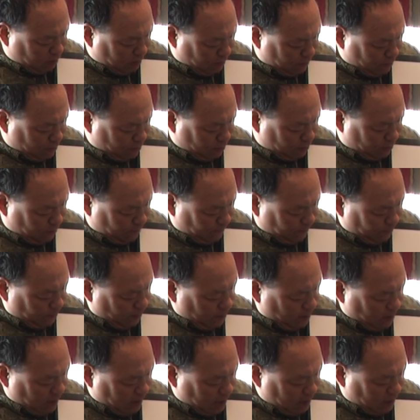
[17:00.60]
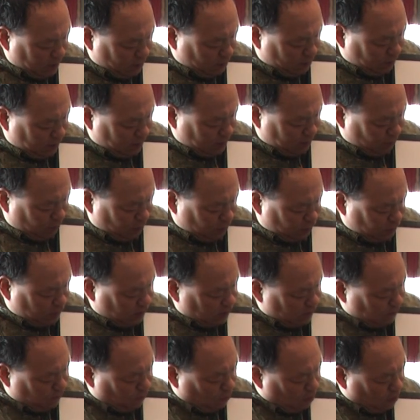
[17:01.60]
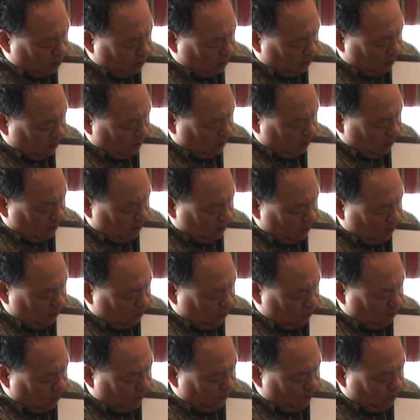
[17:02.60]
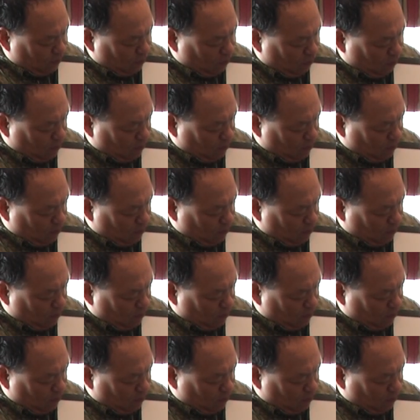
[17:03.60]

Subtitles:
crumble. And you will reach this point. You'll crumble,